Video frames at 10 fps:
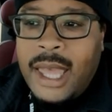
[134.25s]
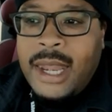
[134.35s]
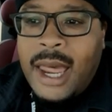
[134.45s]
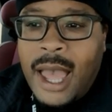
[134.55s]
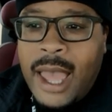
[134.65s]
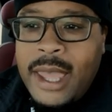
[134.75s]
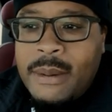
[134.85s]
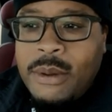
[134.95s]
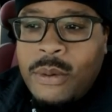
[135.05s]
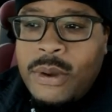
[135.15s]
and I
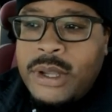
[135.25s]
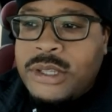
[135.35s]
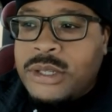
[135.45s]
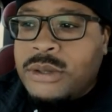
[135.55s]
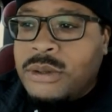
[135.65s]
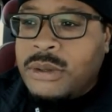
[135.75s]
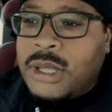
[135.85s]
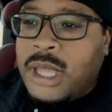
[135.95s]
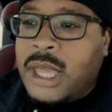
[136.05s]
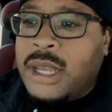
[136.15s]
am going to
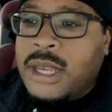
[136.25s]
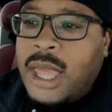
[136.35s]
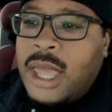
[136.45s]
get